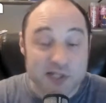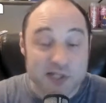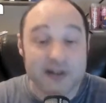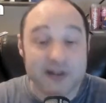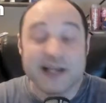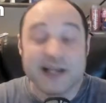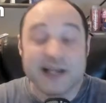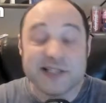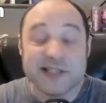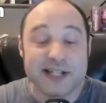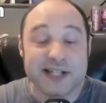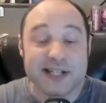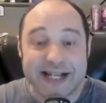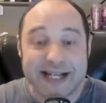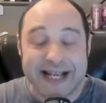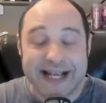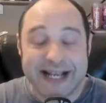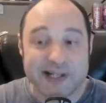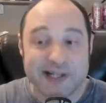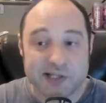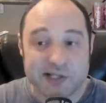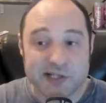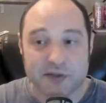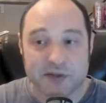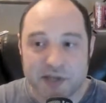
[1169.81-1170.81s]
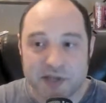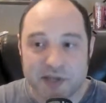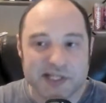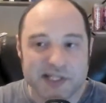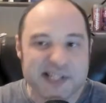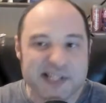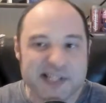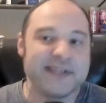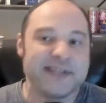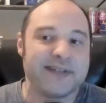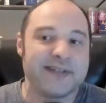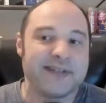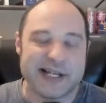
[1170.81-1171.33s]
There isn't an answer. This
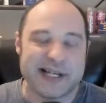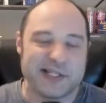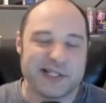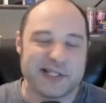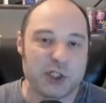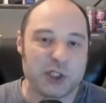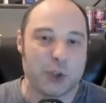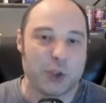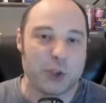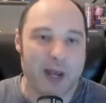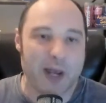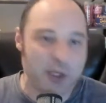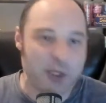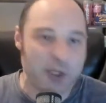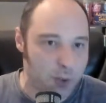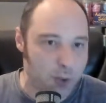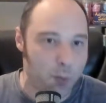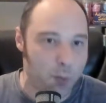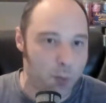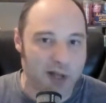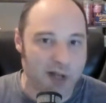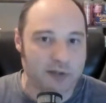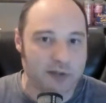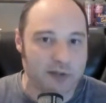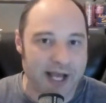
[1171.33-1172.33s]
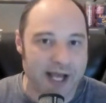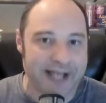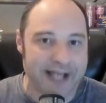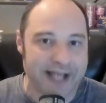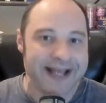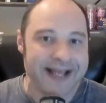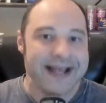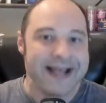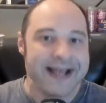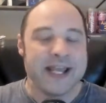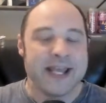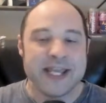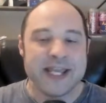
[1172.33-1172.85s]
isn't like a situation where, like,
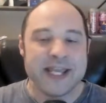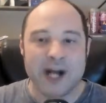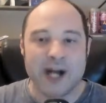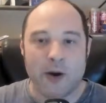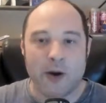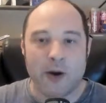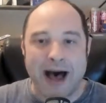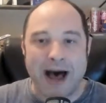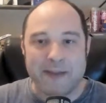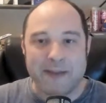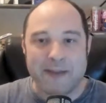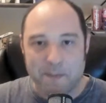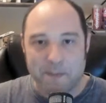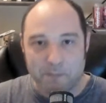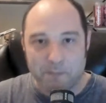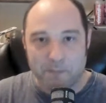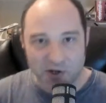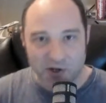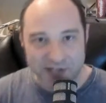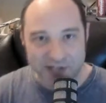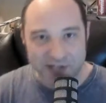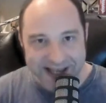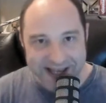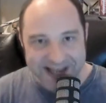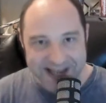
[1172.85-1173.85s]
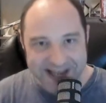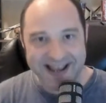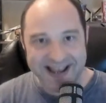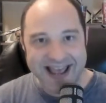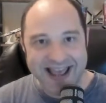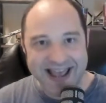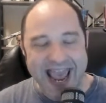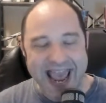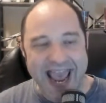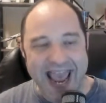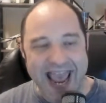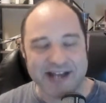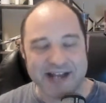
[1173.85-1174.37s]
you know, I'm a bookie
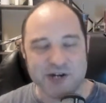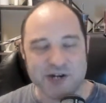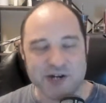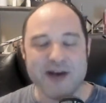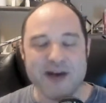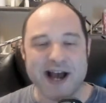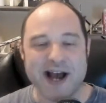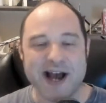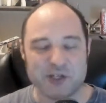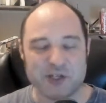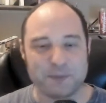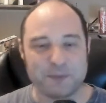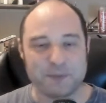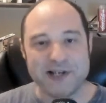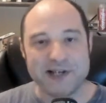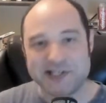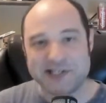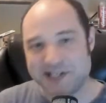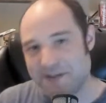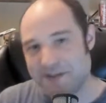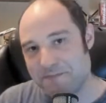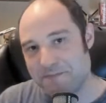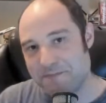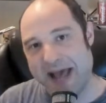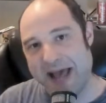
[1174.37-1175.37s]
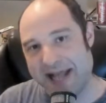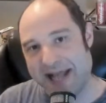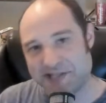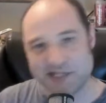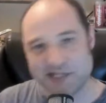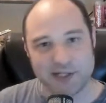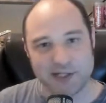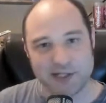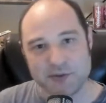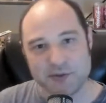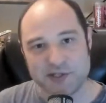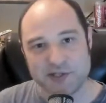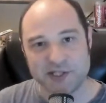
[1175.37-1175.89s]
and you guys are placing bets
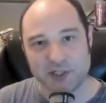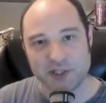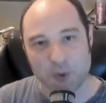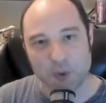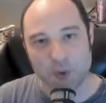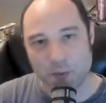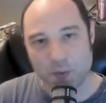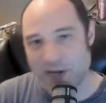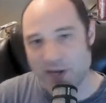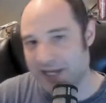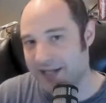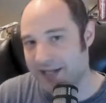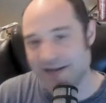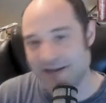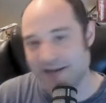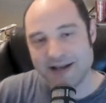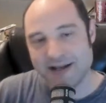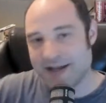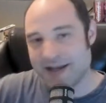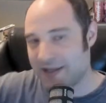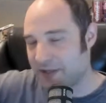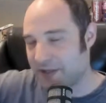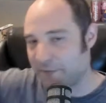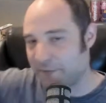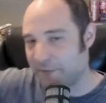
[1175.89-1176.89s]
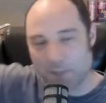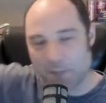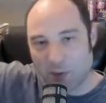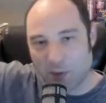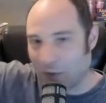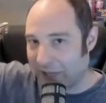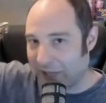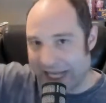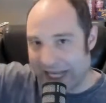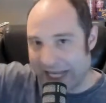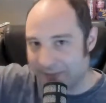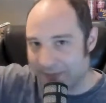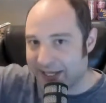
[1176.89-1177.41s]
on who's going to win the
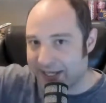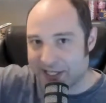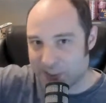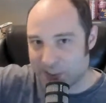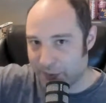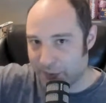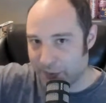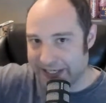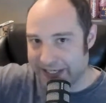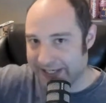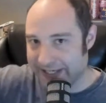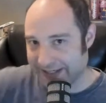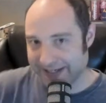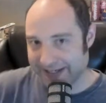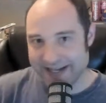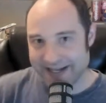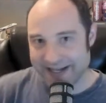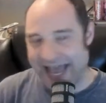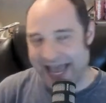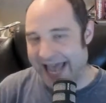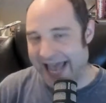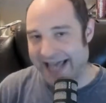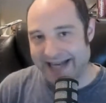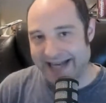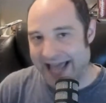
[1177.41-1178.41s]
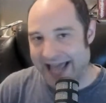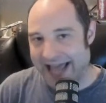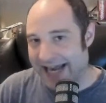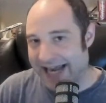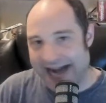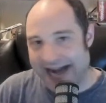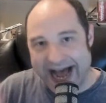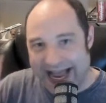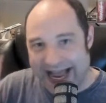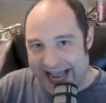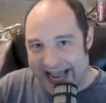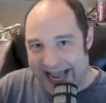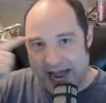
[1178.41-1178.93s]
football game next week. And
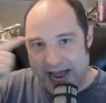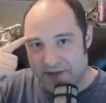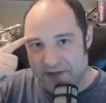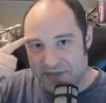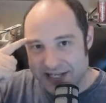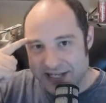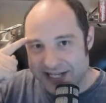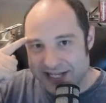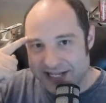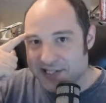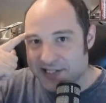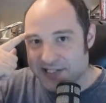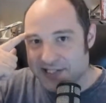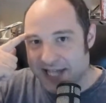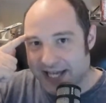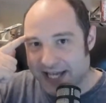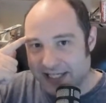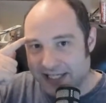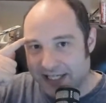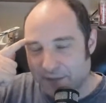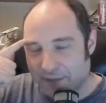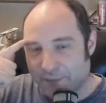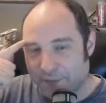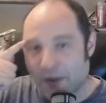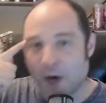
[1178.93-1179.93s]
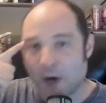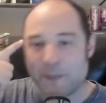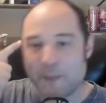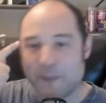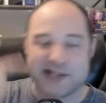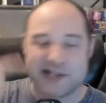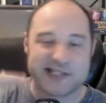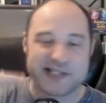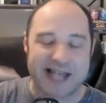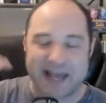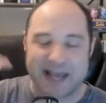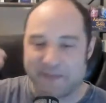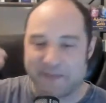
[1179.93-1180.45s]
I have the inside info
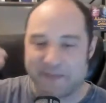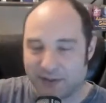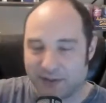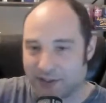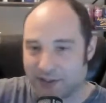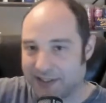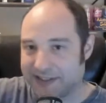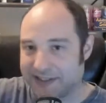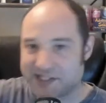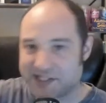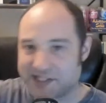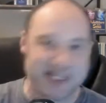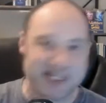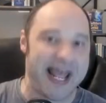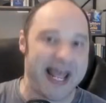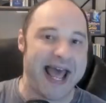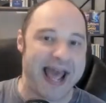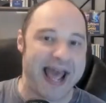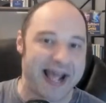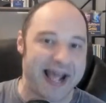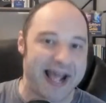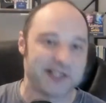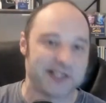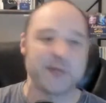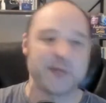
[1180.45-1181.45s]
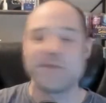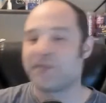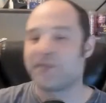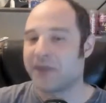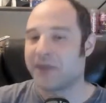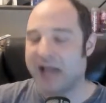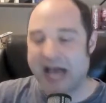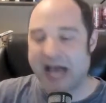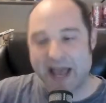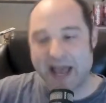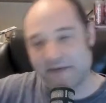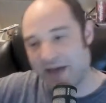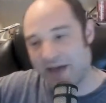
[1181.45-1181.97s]
because I've been looking at the stats.
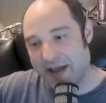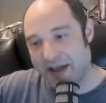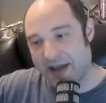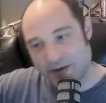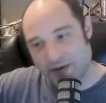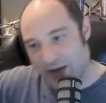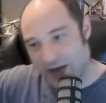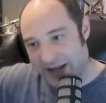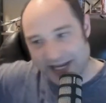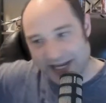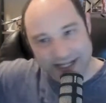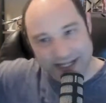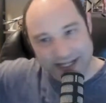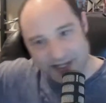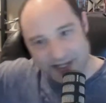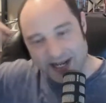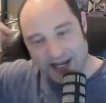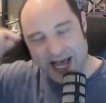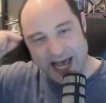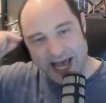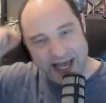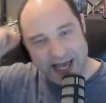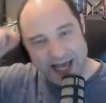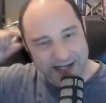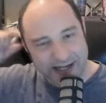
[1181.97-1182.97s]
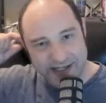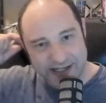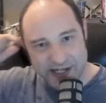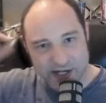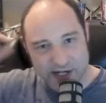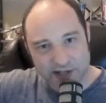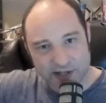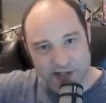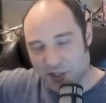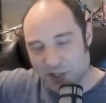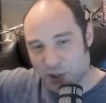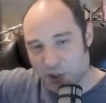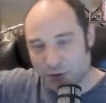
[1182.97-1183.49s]
I got an
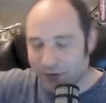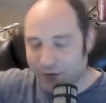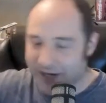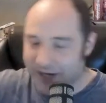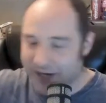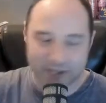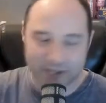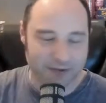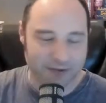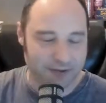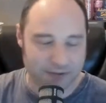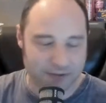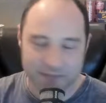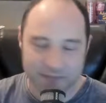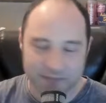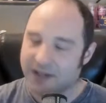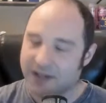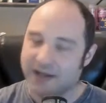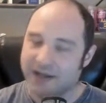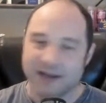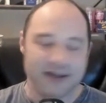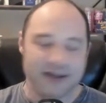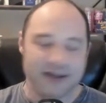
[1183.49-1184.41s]
ear in the training room.